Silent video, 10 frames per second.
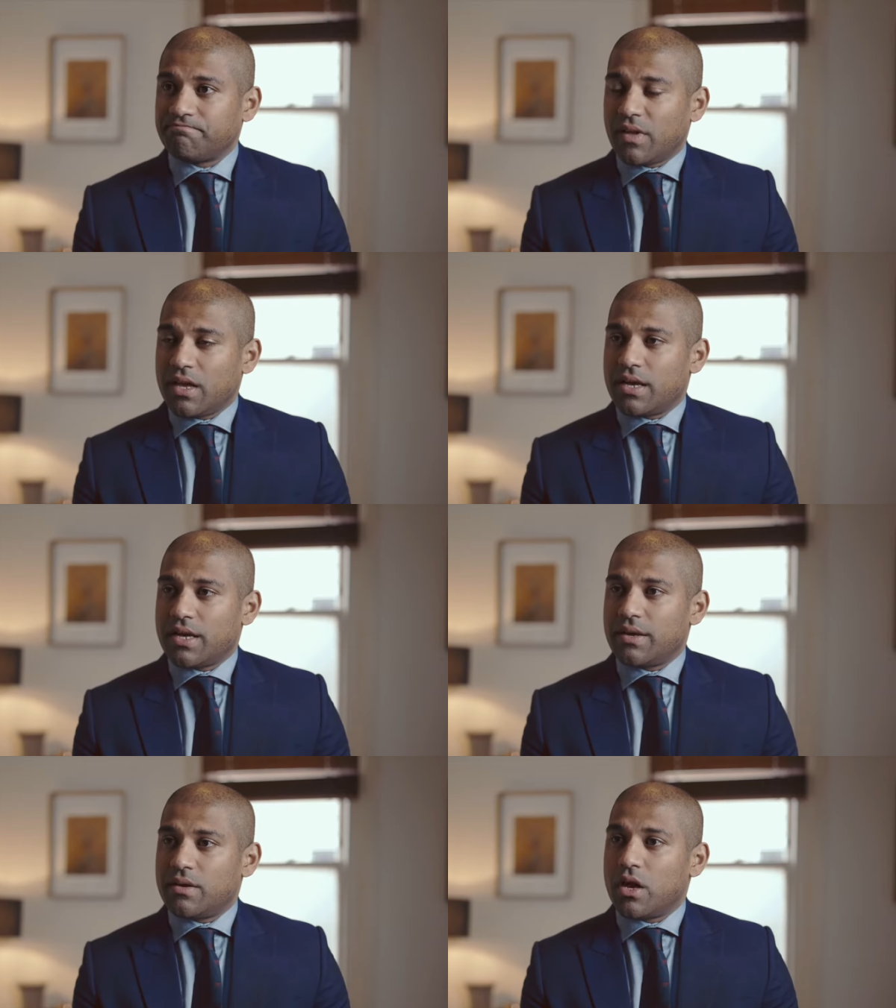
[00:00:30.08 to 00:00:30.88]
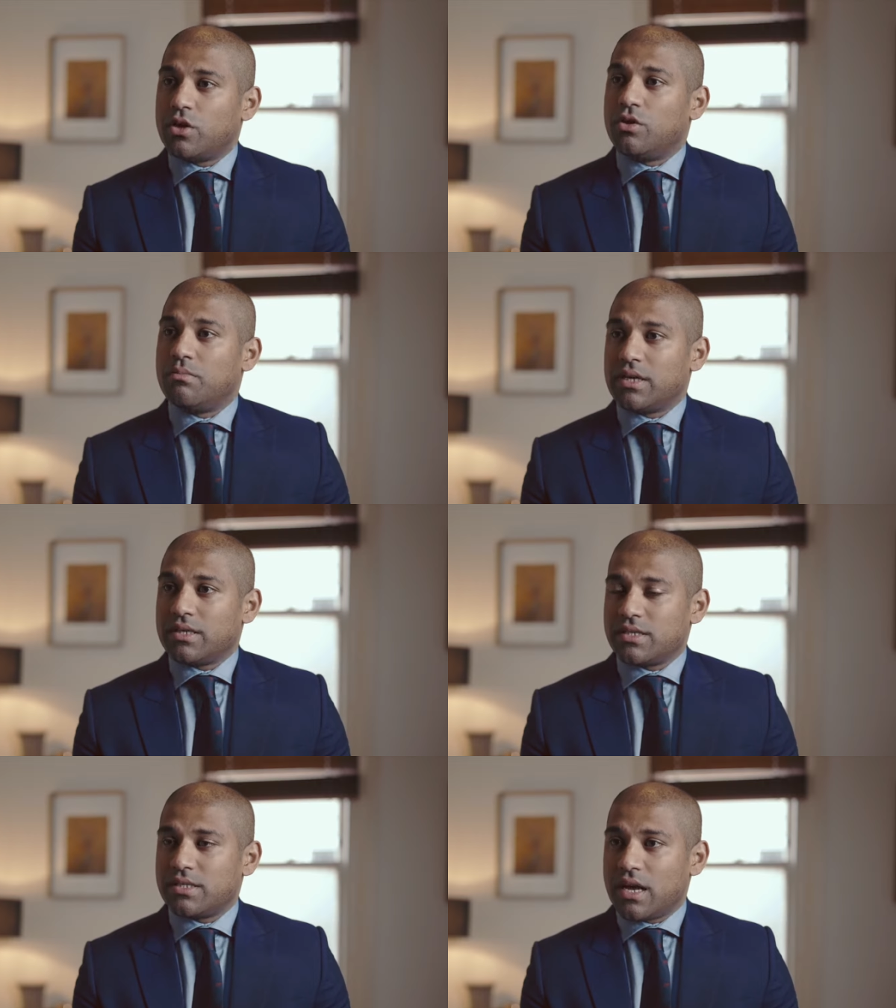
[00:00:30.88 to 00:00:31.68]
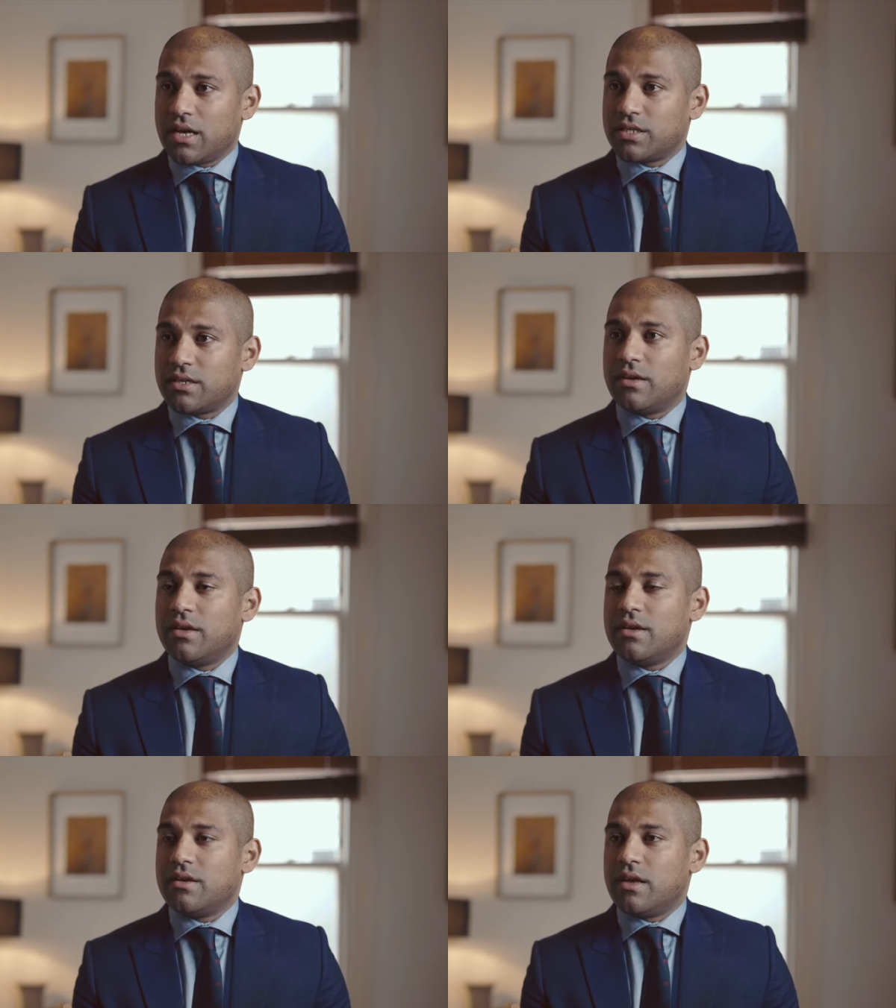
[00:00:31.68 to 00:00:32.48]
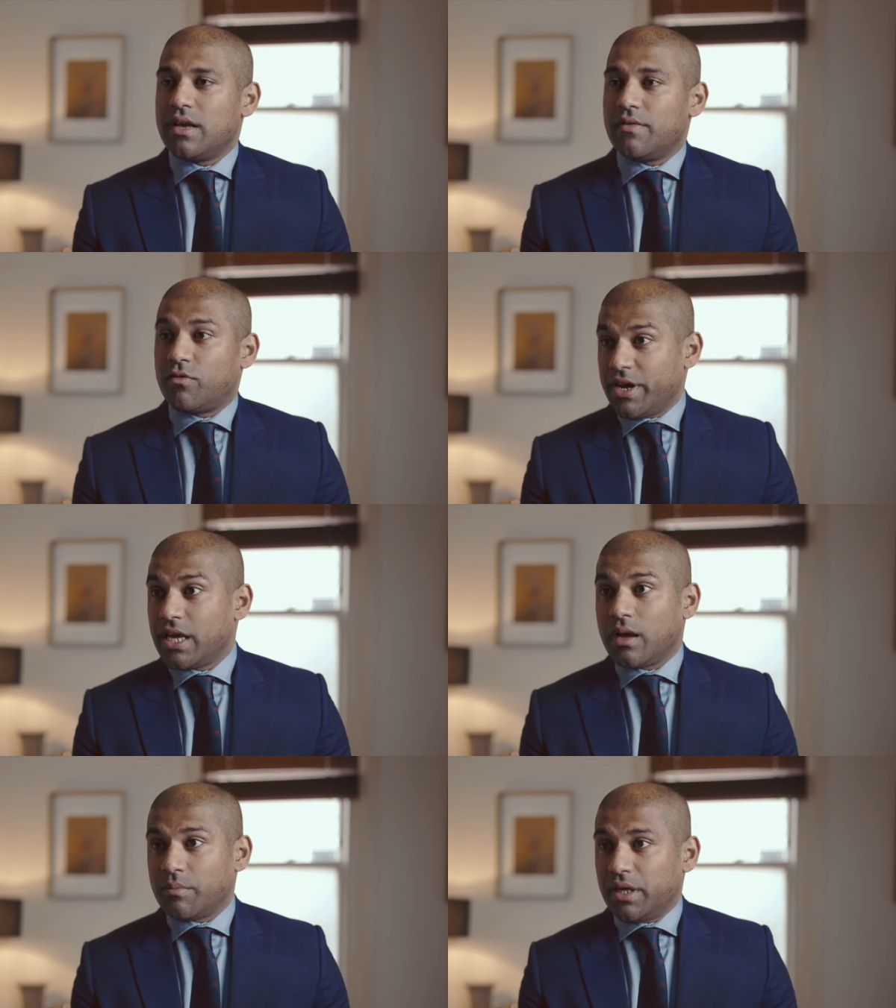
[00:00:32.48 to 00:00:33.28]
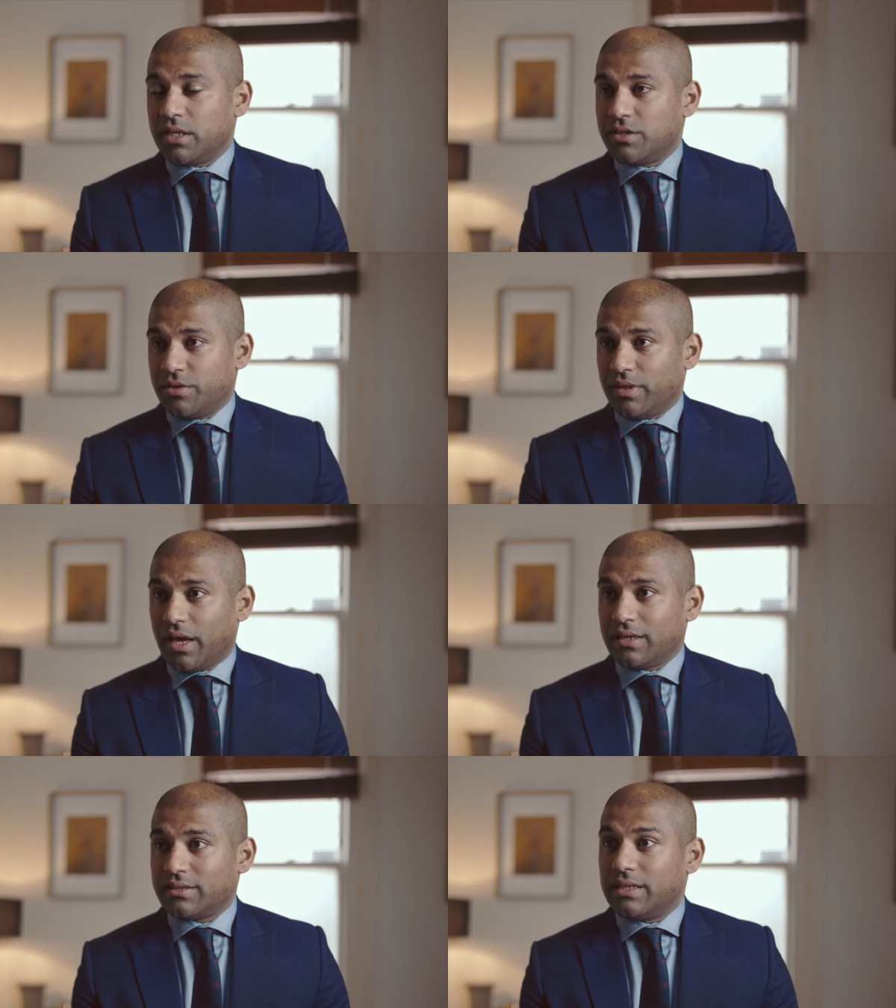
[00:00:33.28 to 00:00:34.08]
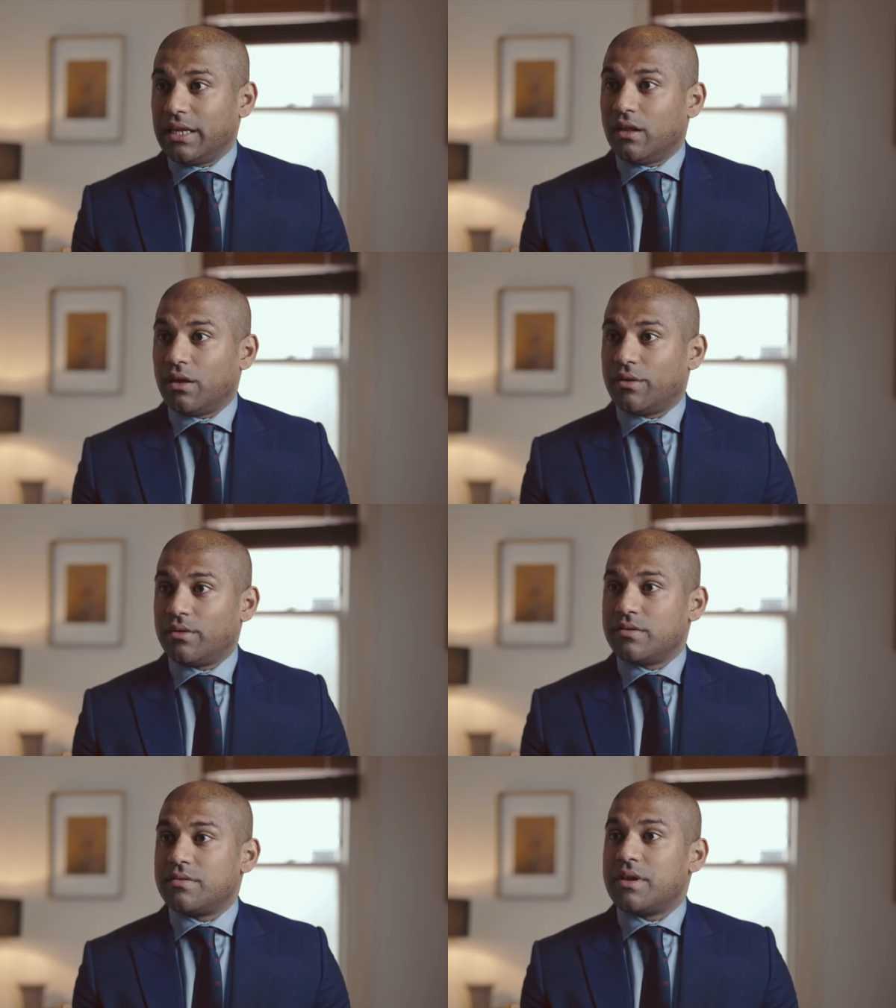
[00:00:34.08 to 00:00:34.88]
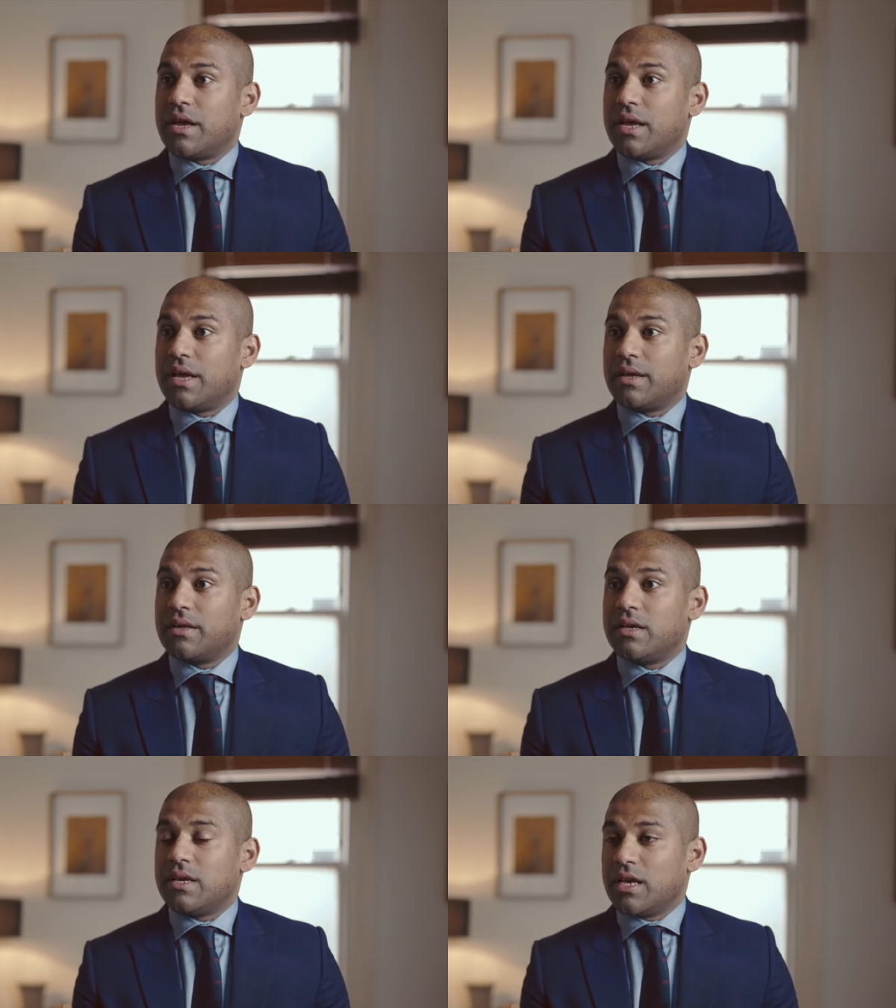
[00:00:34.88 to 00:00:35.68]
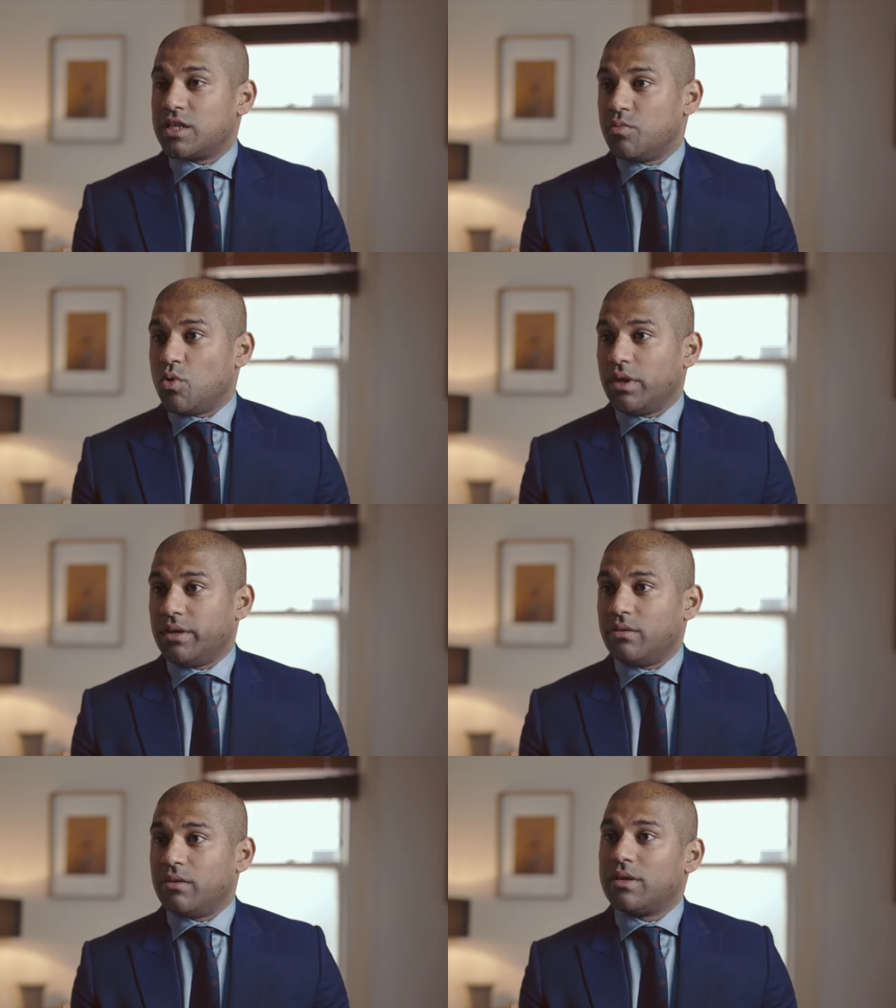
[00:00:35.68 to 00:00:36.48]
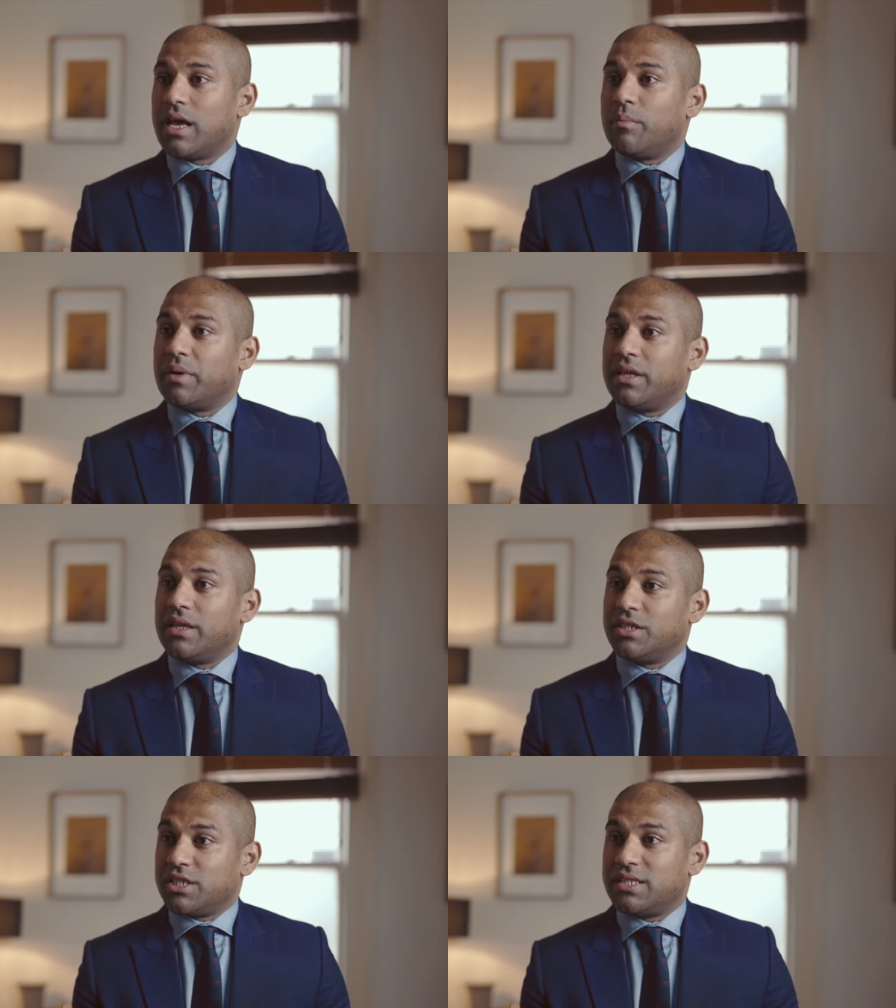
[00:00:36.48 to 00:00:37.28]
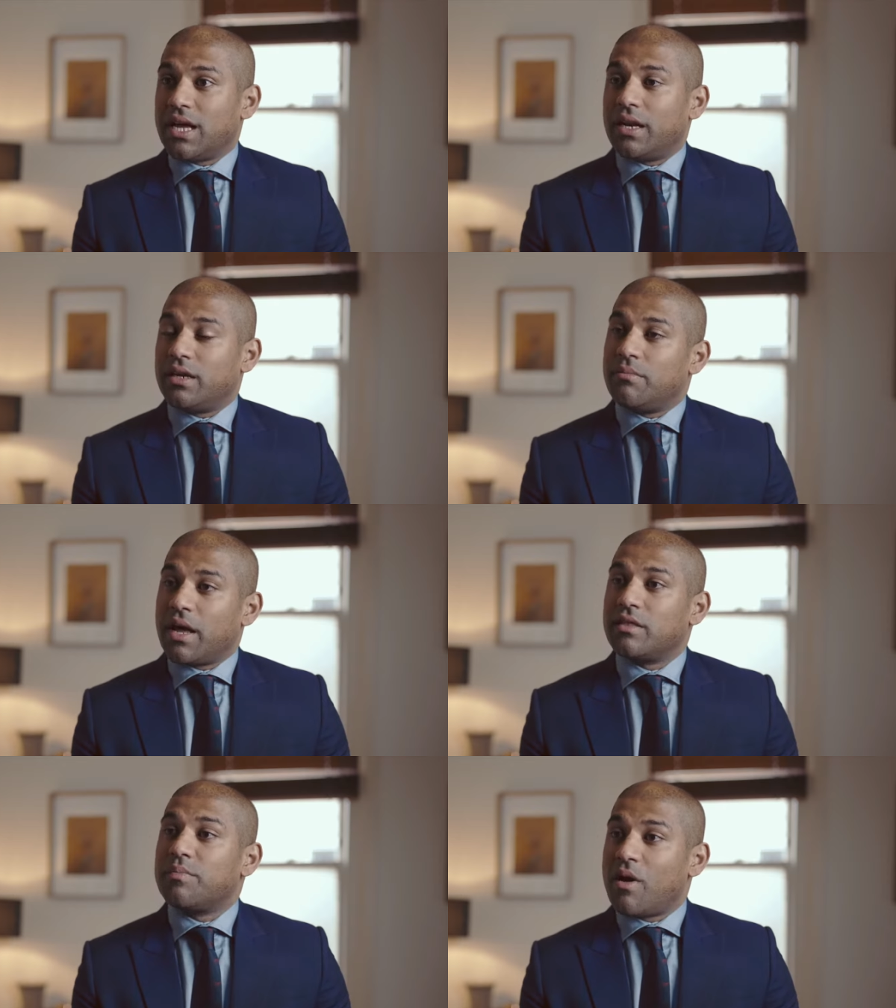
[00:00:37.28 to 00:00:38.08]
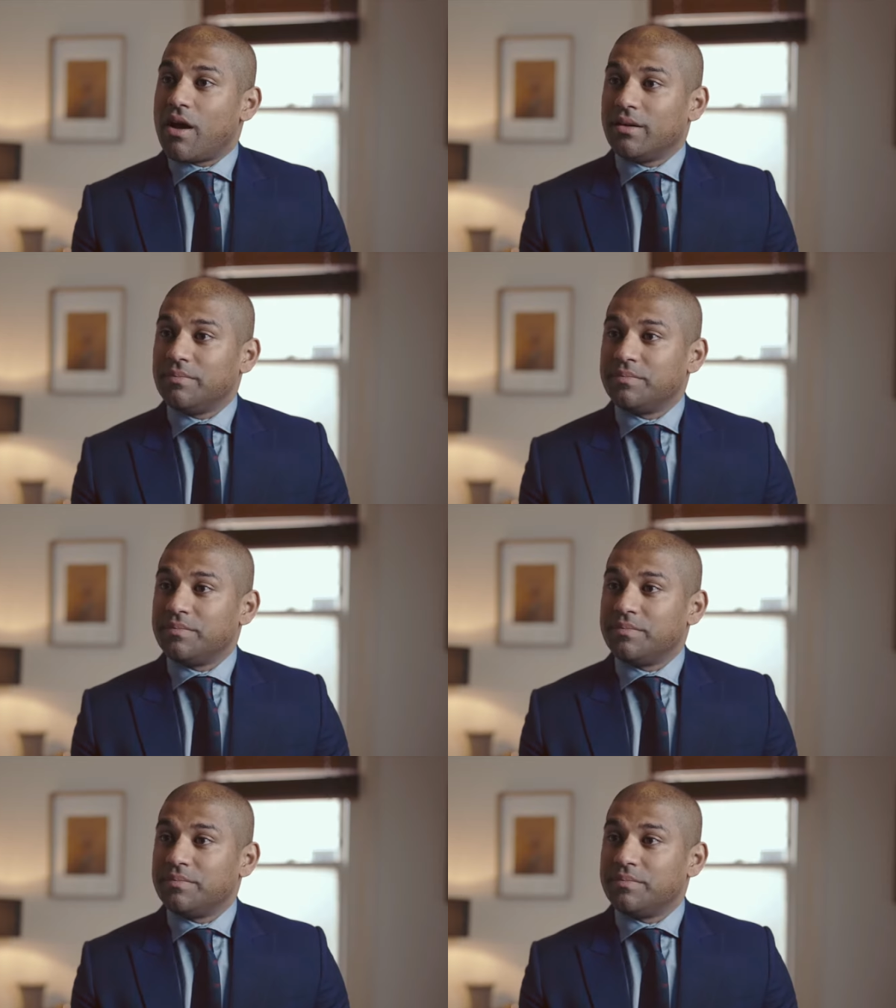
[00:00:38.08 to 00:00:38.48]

A humongous task for any company to do that, let alone a small little company that just started a month prior.